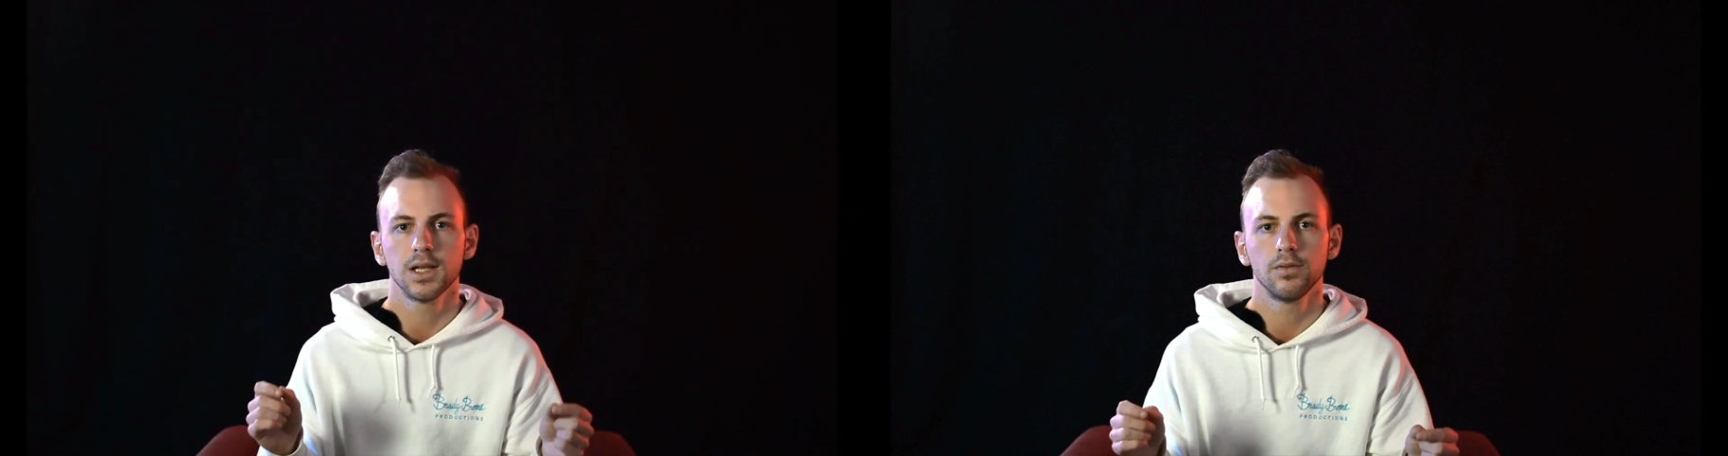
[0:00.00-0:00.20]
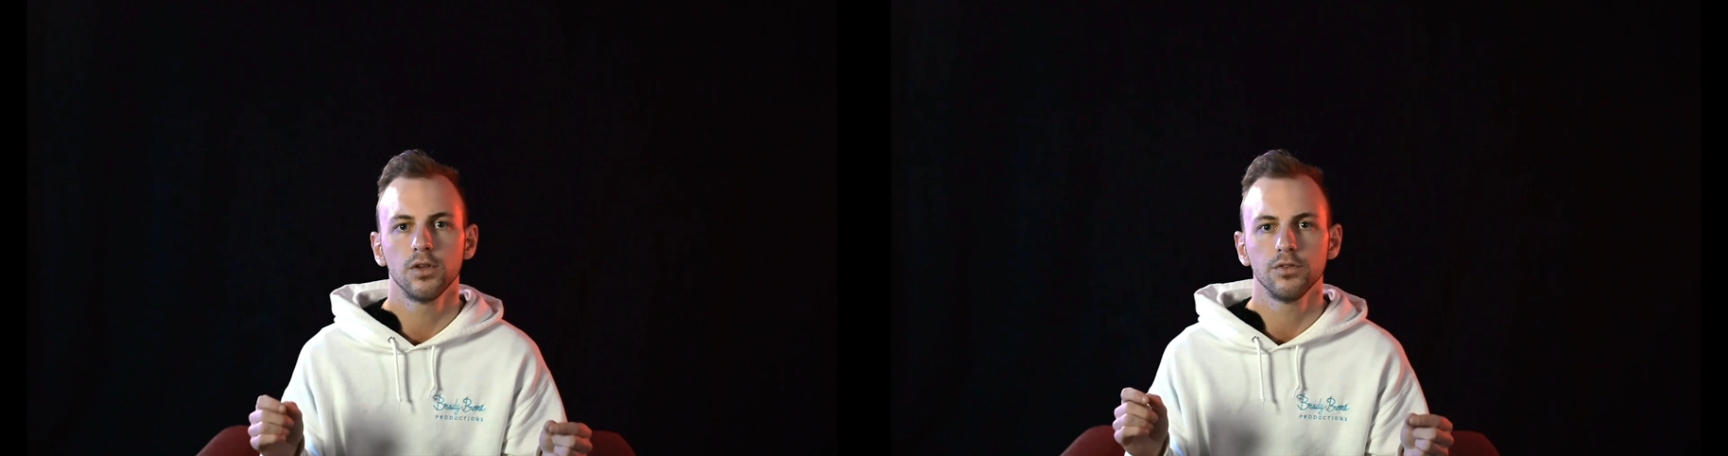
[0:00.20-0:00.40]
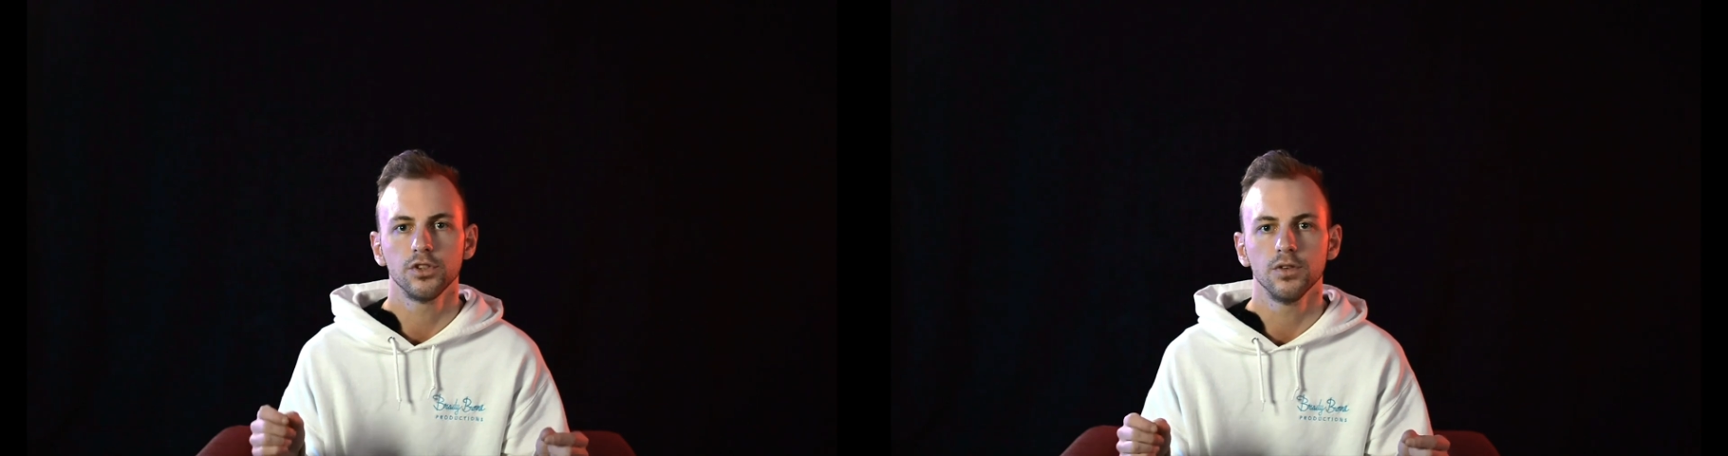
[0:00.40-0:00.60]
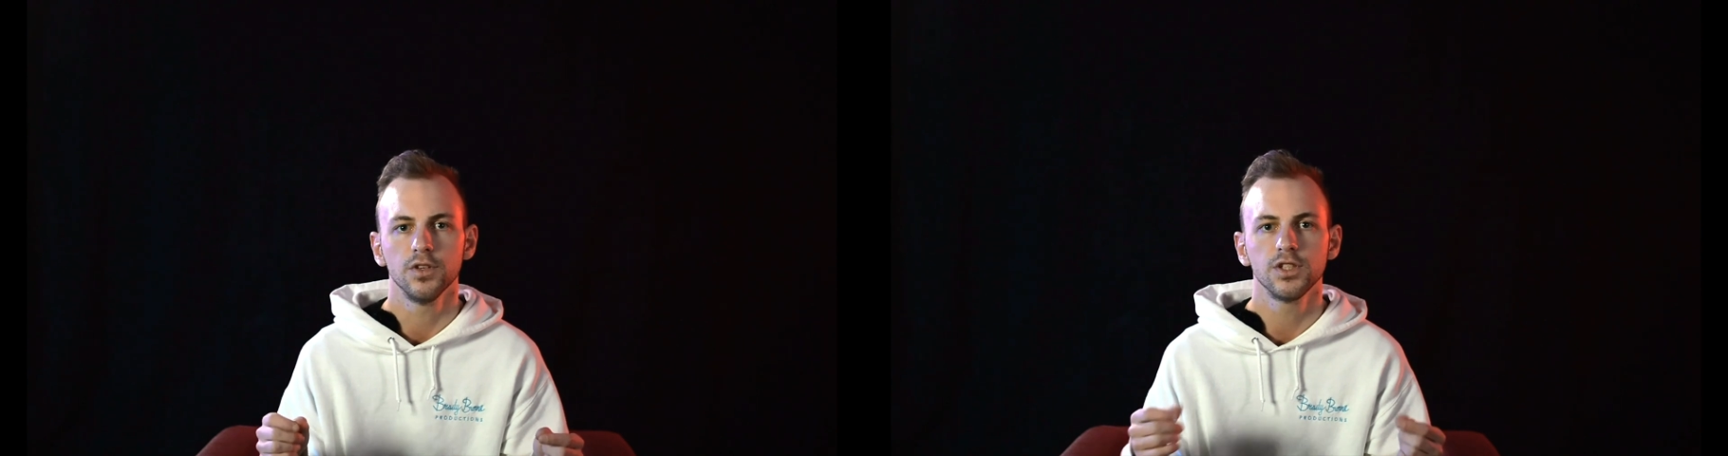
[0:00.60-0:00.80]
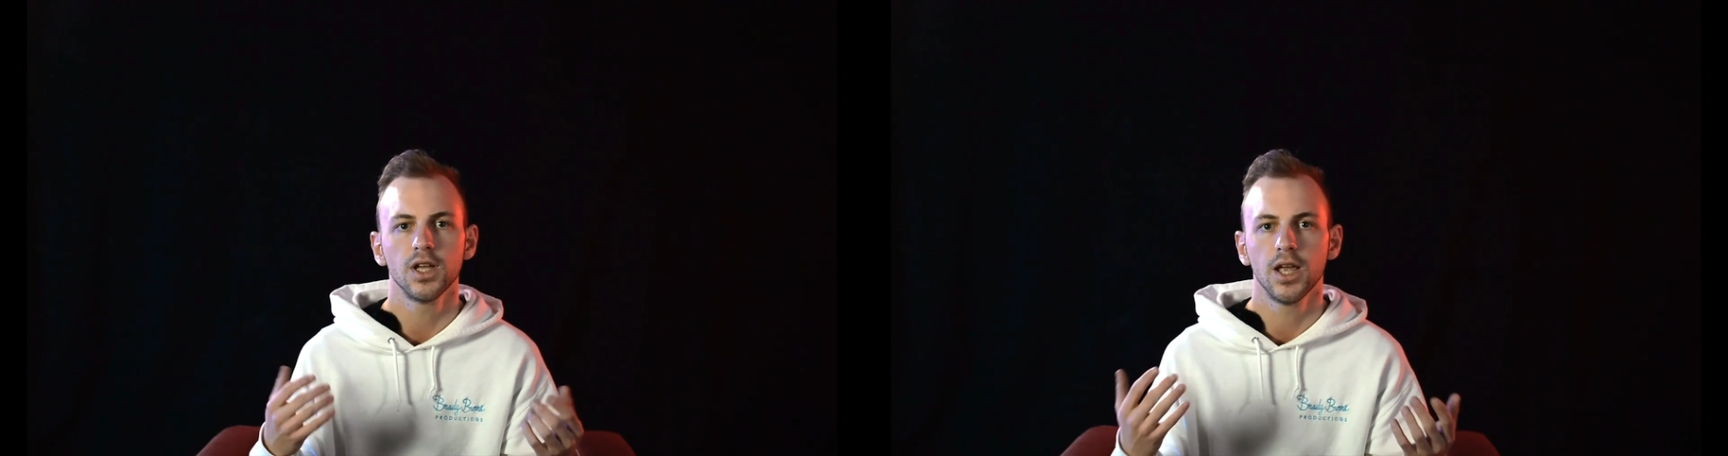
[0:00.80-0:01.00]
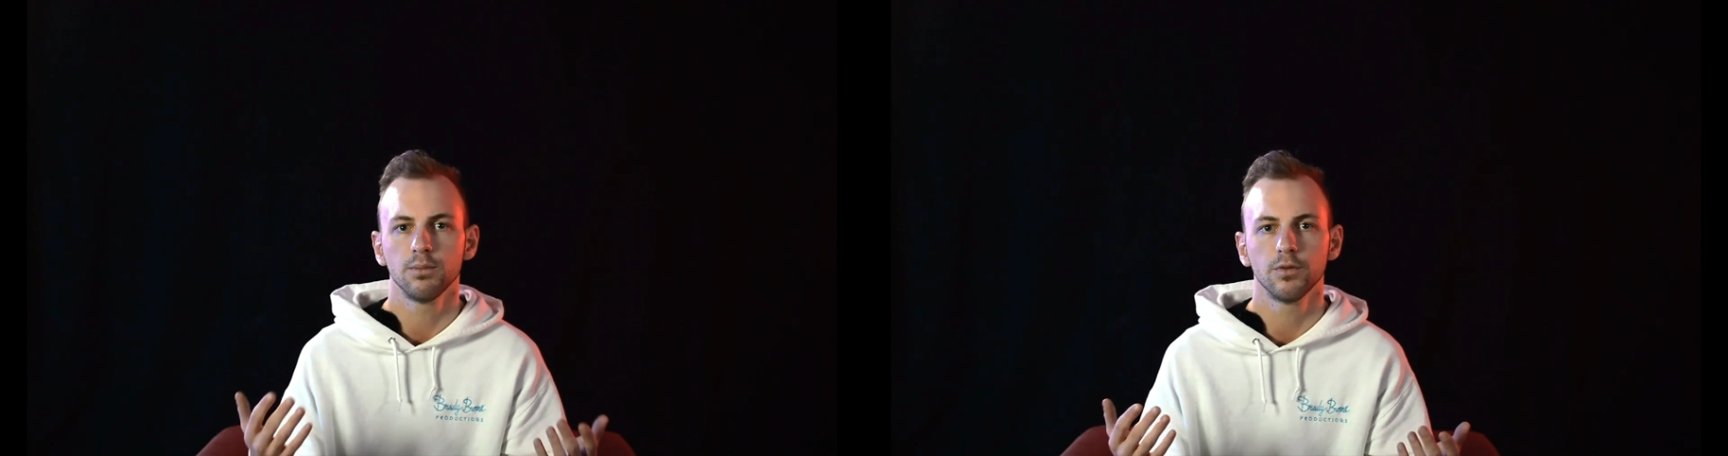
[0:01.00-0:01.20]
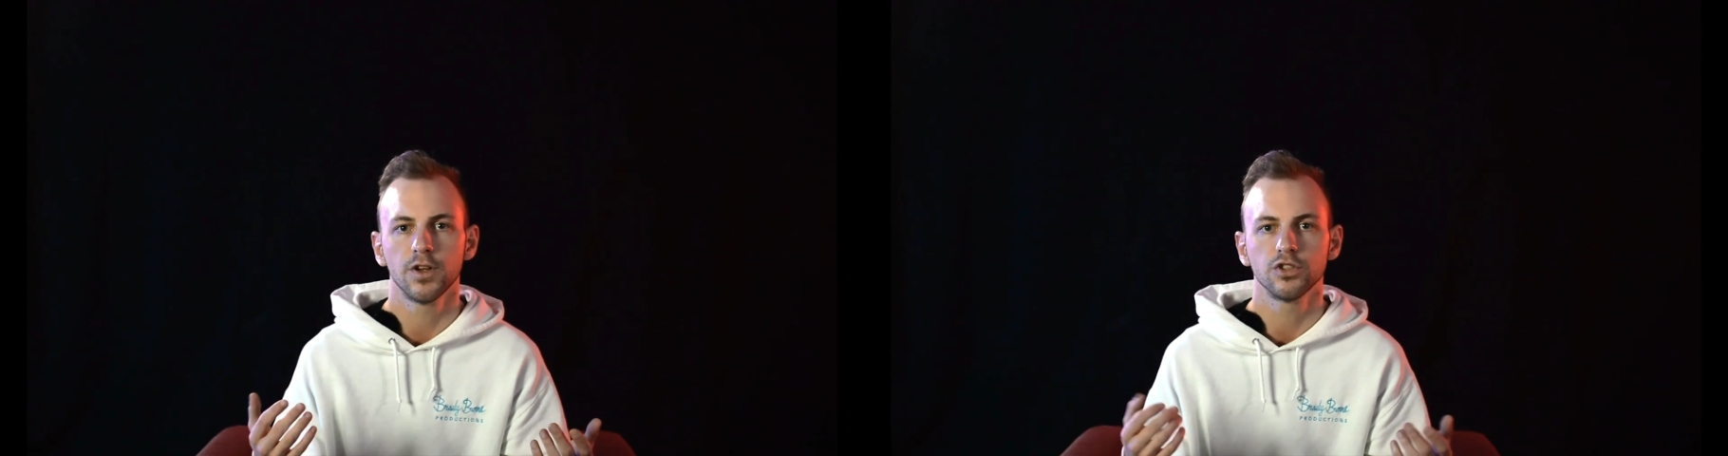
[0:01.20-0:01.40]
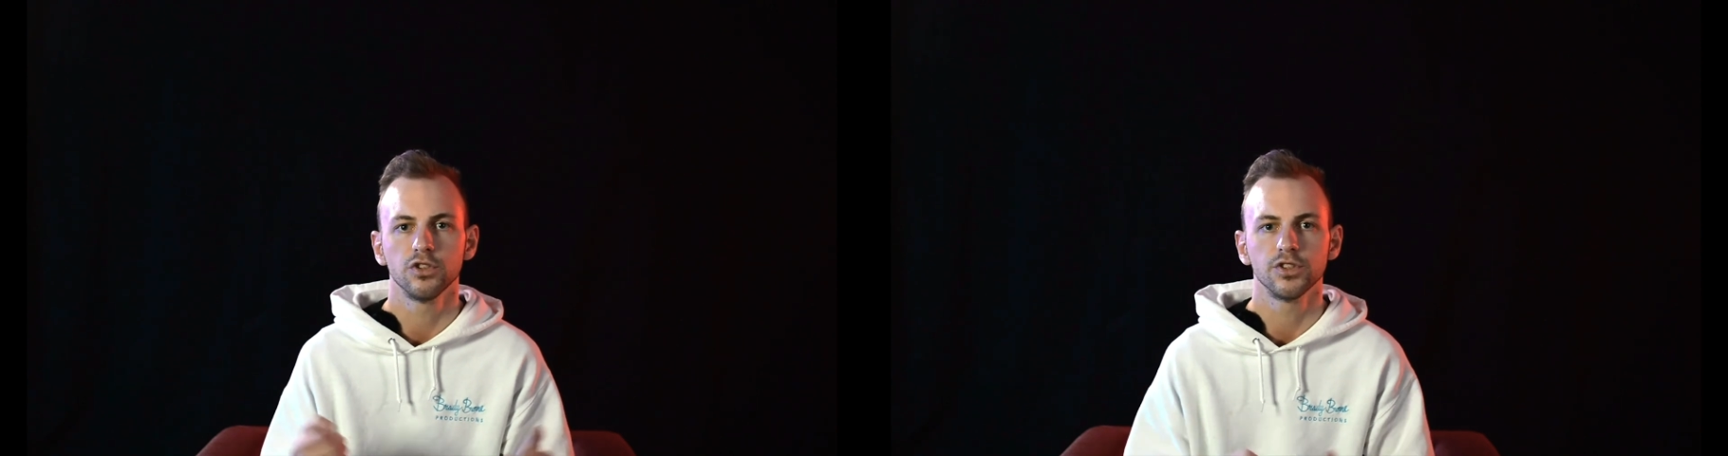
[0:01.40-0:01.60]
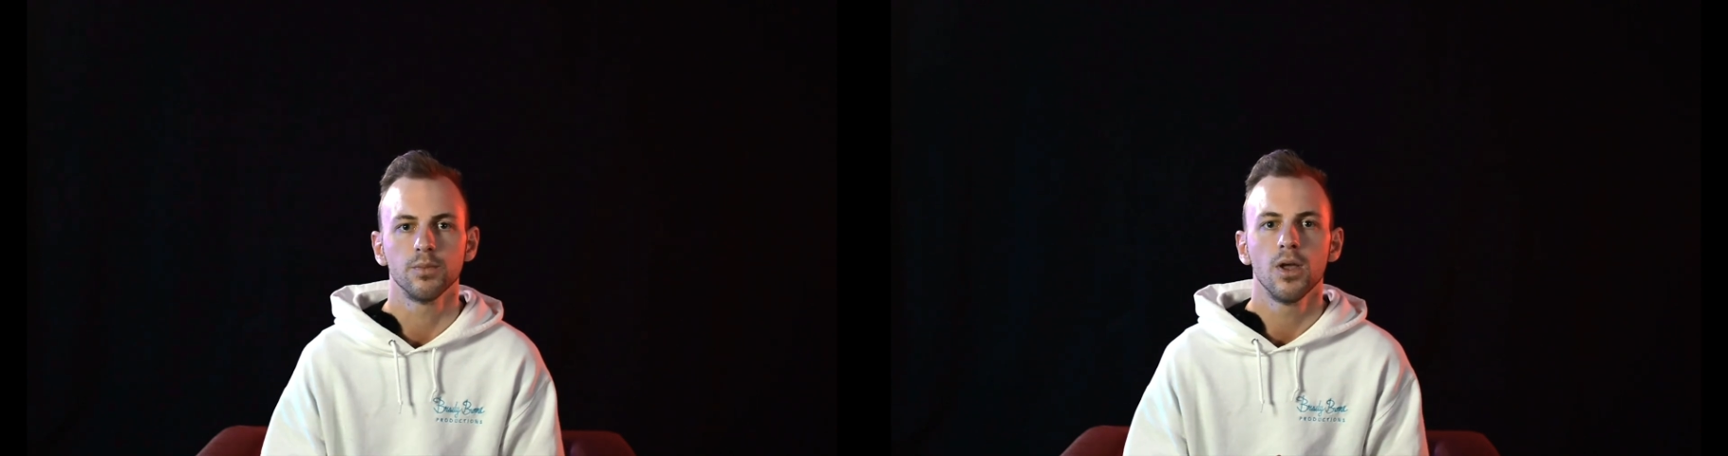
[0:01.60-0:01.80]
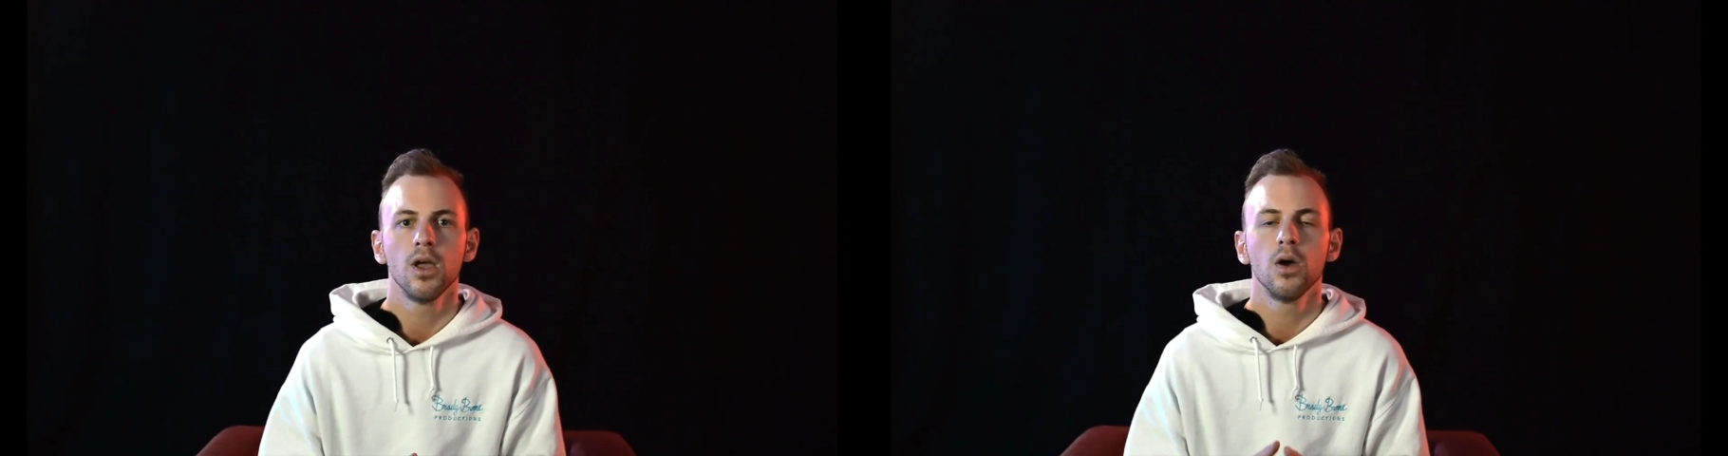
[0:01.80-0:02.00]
level of service and professionalism.